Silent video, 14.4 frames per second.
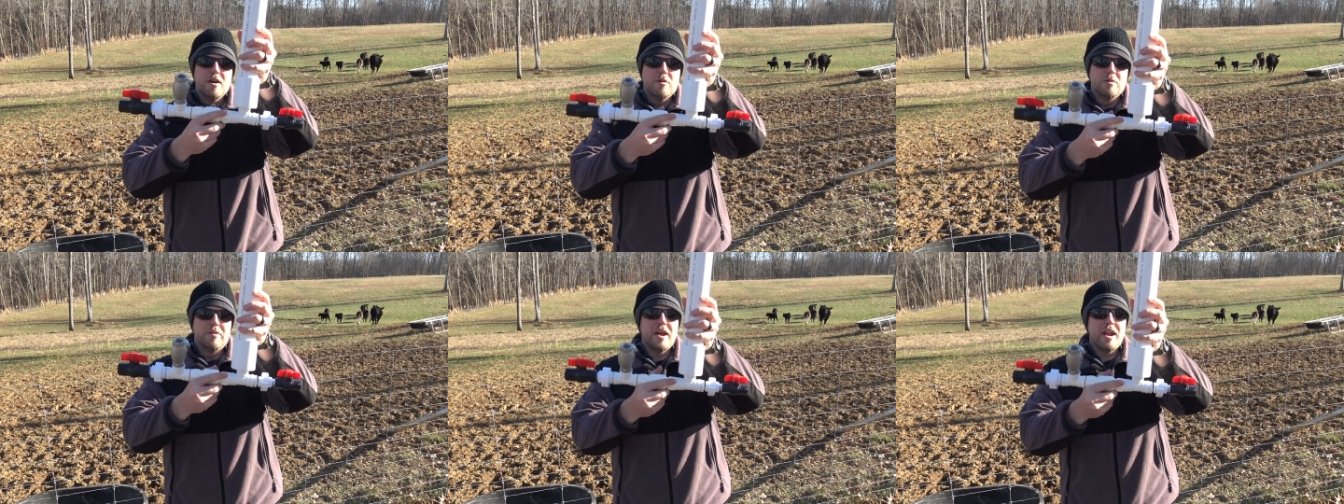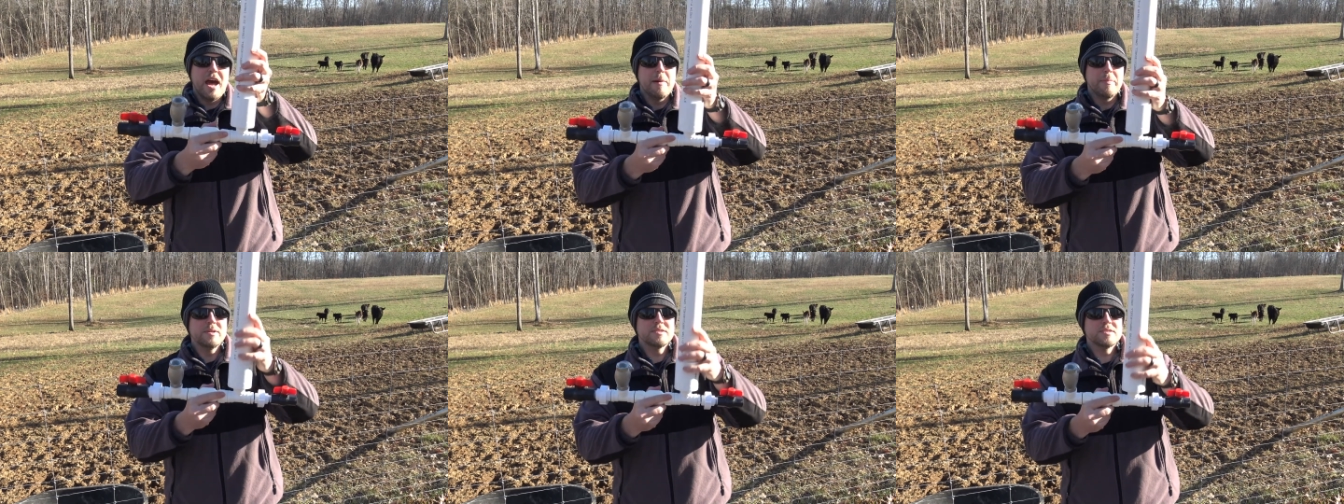When that
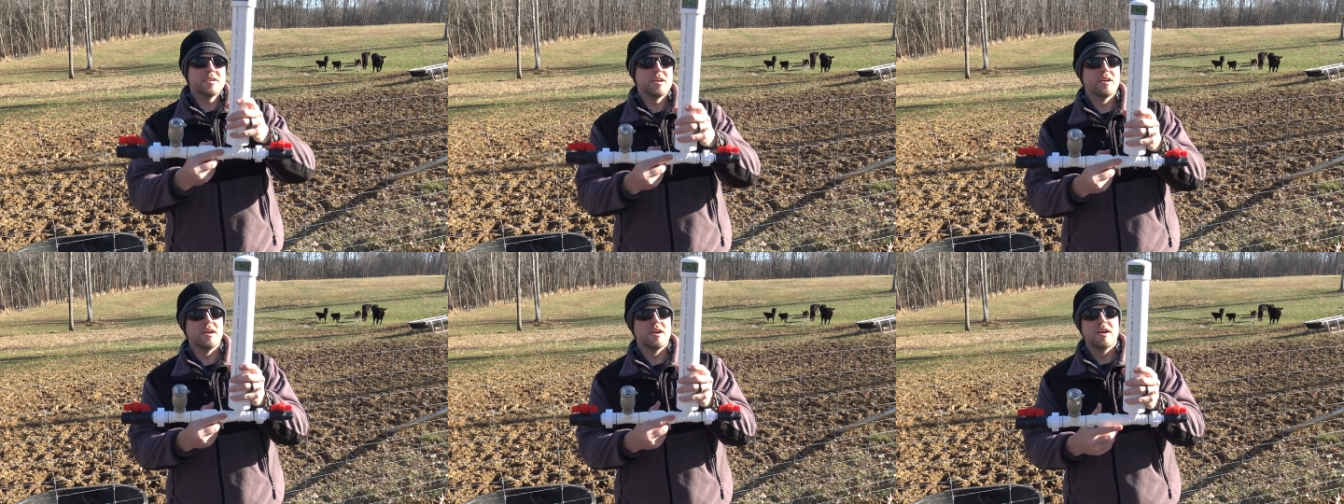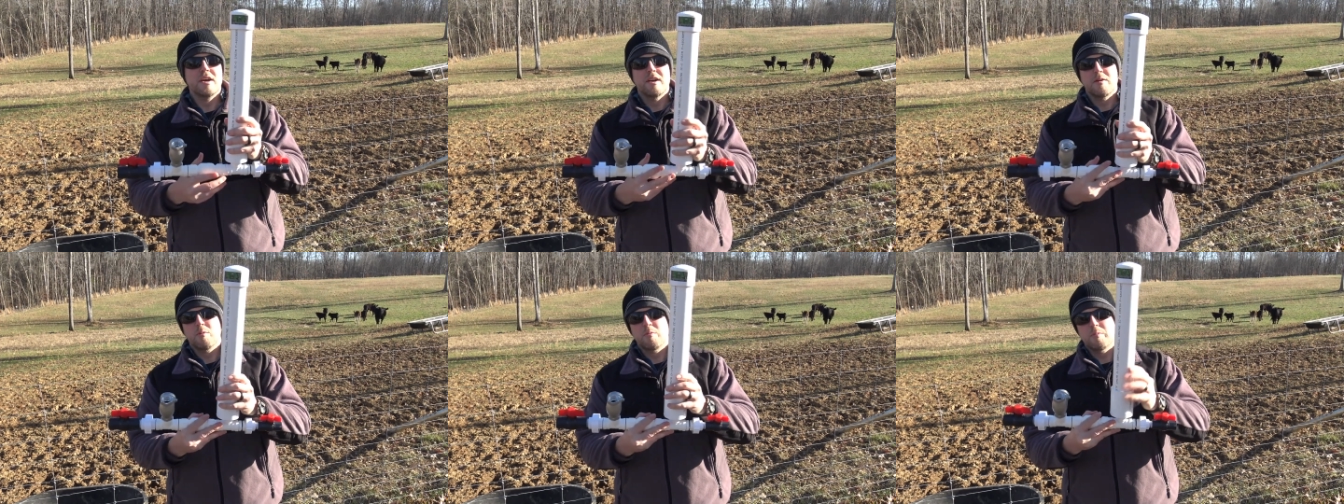happens,
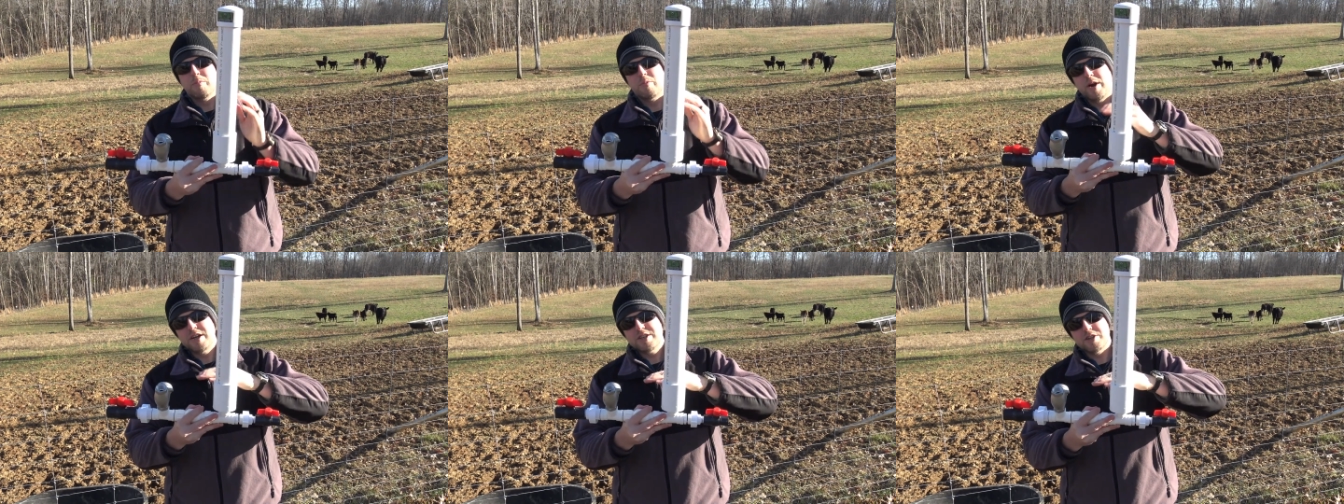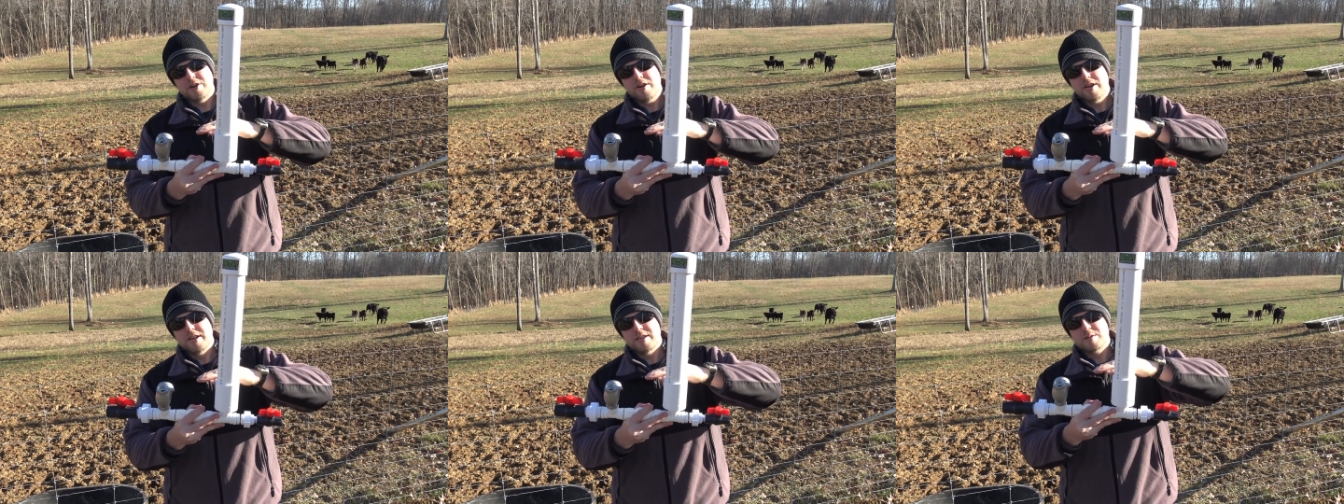
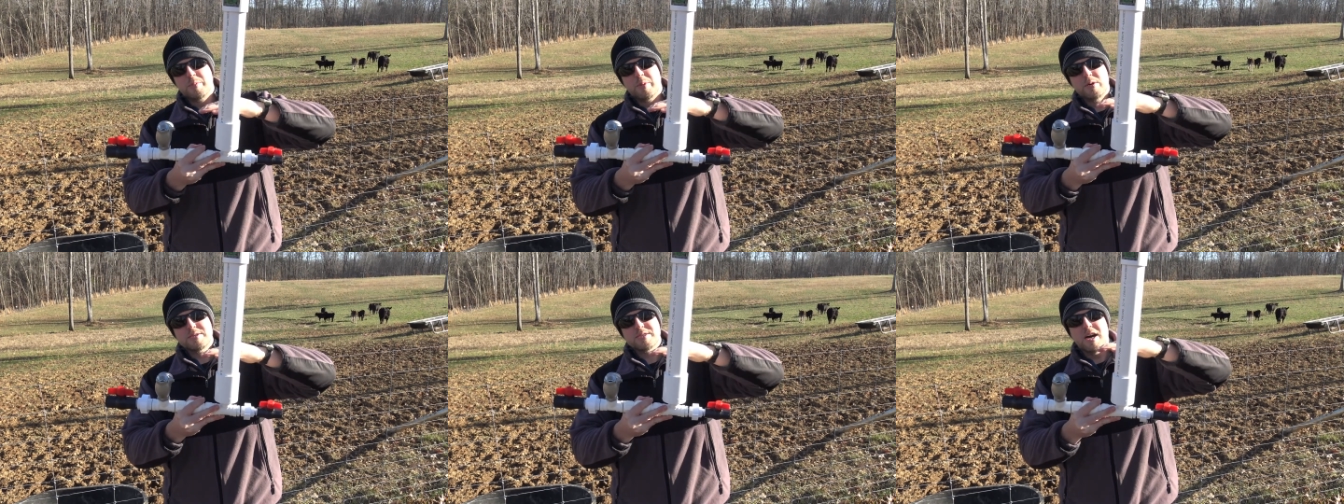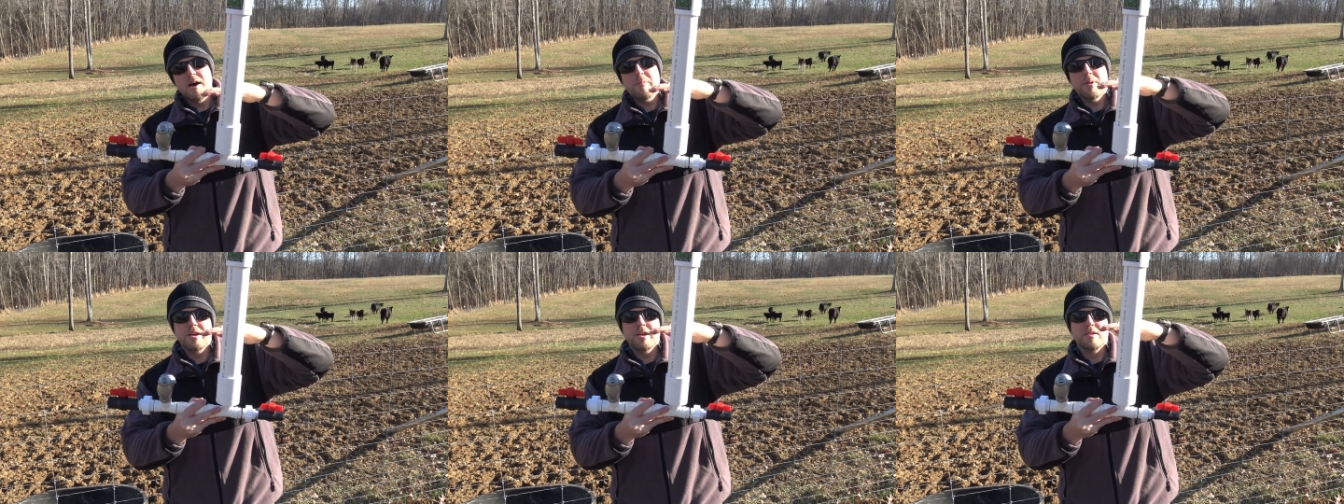pressure is built
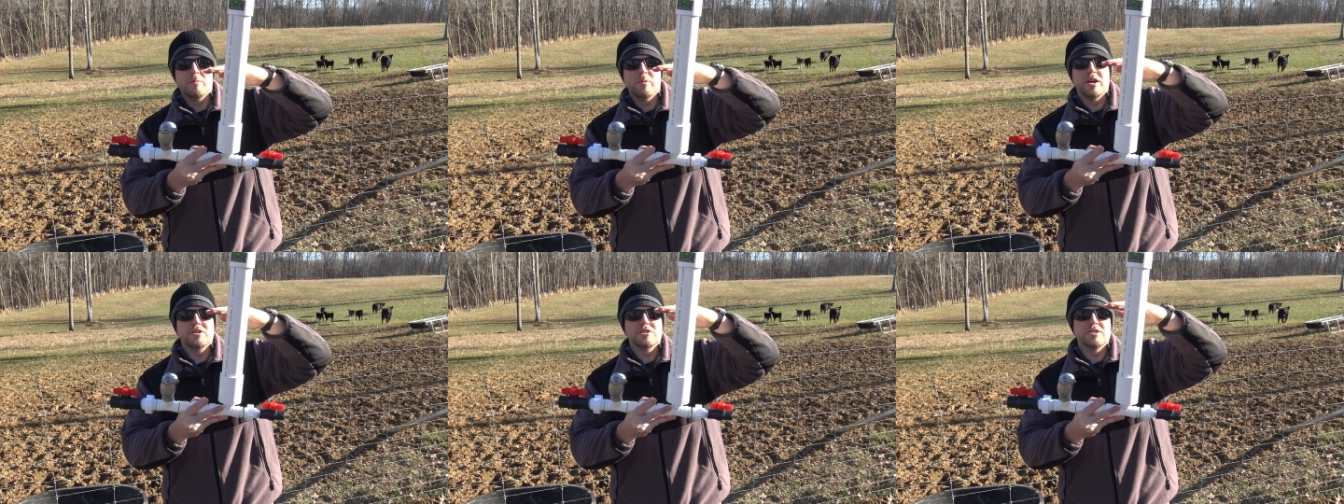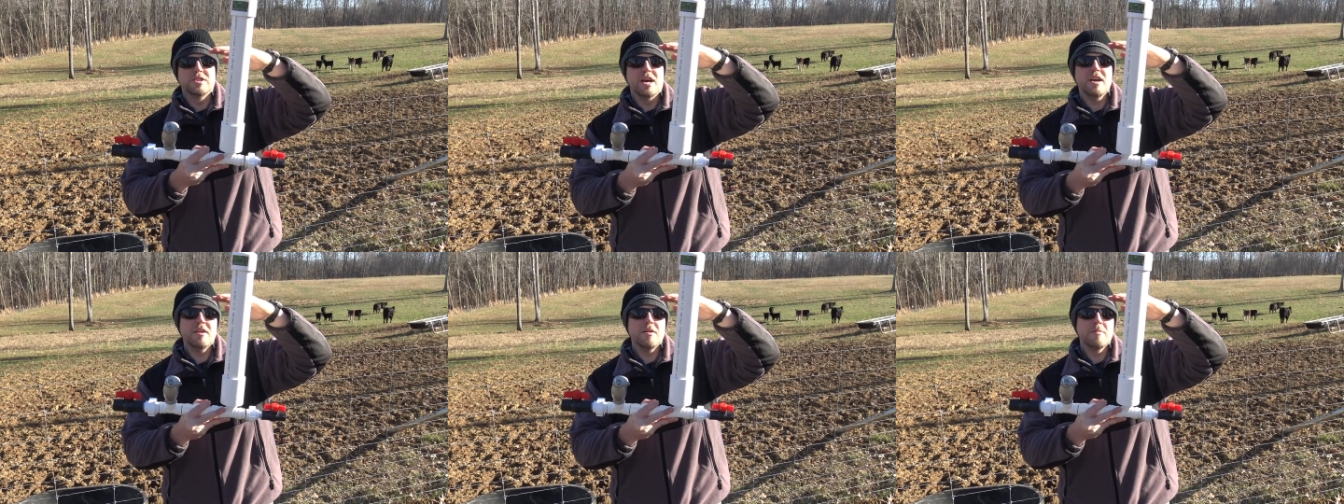up in the pressure
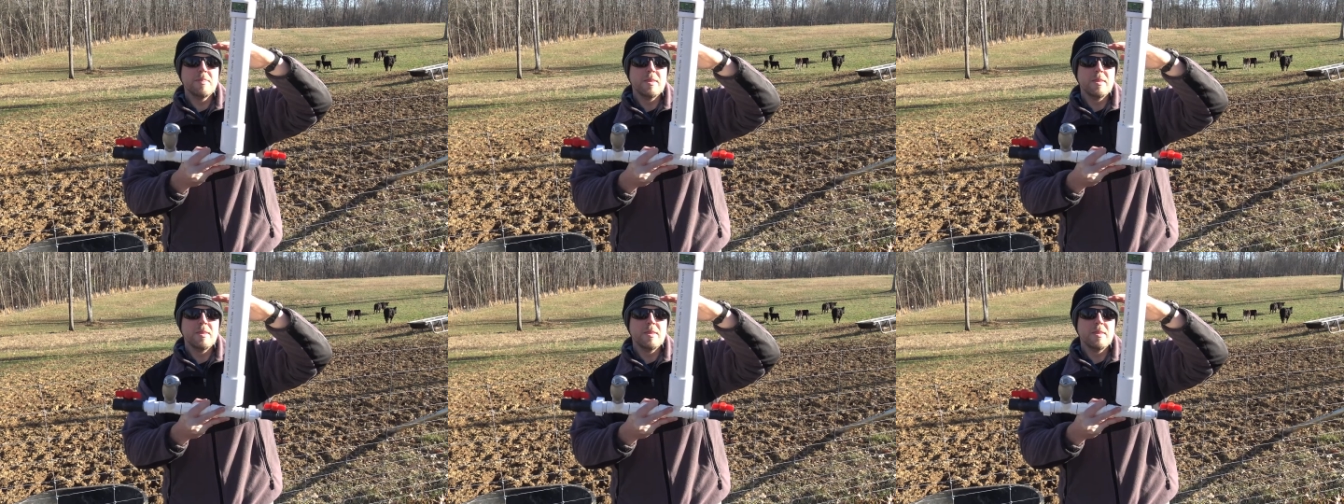tank